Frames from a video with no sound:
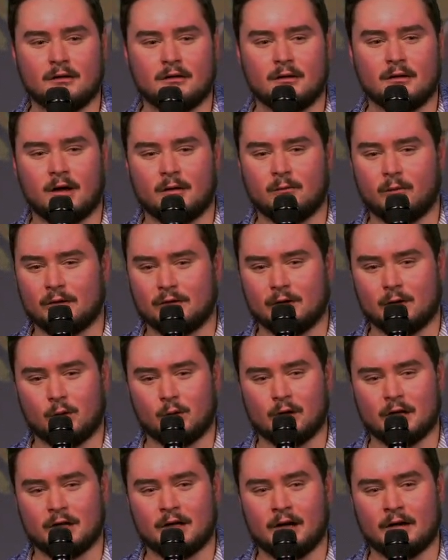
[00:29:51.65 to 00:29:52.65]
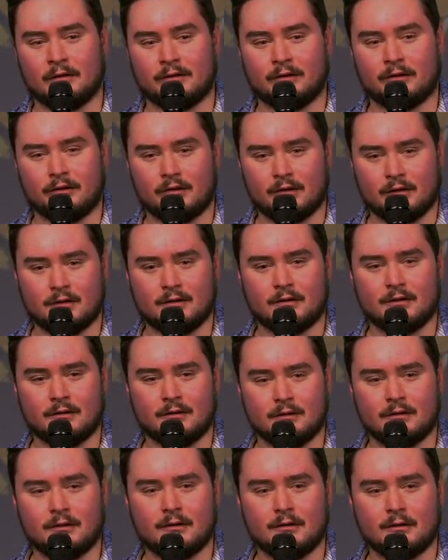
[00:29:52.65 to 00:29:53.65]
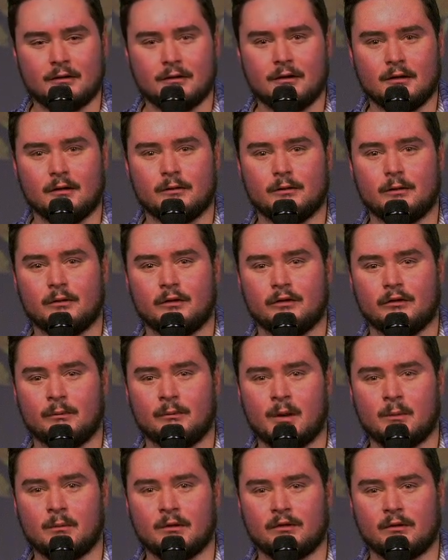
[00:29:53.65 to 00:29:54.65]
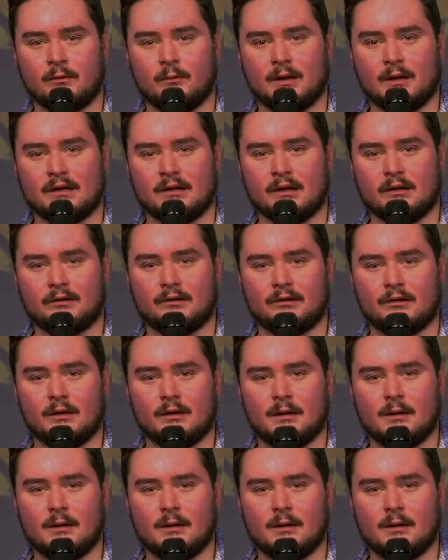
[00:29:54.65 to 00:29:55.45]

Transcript: of what the Lord does. through these moments of weakness.